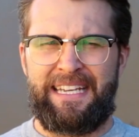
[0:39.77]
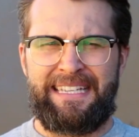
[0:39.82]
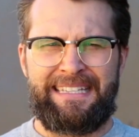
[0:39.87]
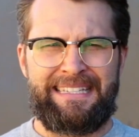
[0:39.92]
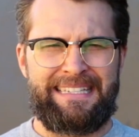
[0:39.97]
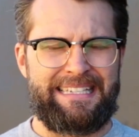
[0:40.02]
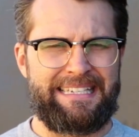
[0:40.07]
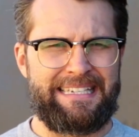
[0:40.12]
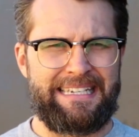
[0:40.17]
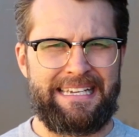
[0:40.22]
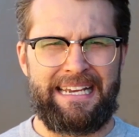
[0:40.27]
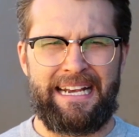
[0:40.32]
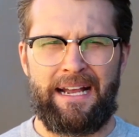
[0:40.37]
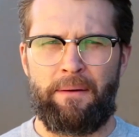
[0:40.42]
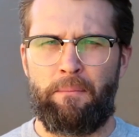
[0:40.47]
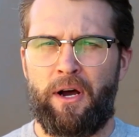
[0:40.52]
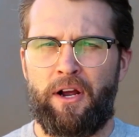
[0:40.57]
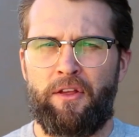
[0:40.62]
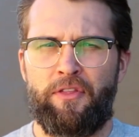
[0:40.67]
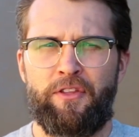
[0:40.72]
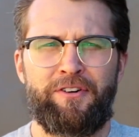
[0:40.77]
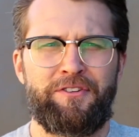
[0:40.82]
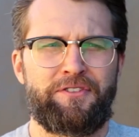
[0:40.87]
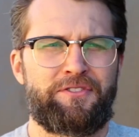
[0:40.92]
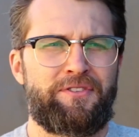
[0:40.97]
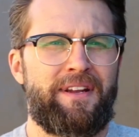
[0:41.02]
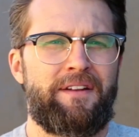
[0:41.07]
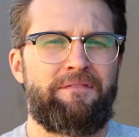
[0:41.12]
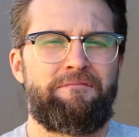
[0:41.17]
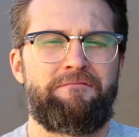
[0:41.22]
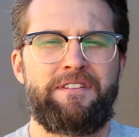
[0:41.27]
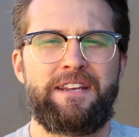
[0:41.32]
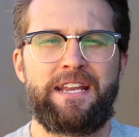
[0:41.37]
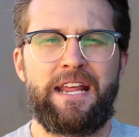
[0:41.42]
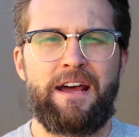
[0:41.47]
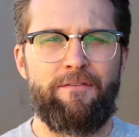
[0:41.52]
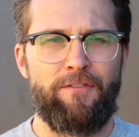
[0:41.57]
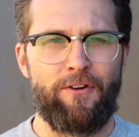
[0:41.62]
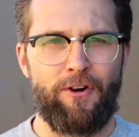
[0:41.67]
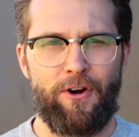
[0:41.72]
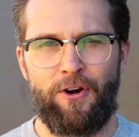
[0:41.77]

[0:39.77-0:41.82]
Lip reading: and sing among those that have never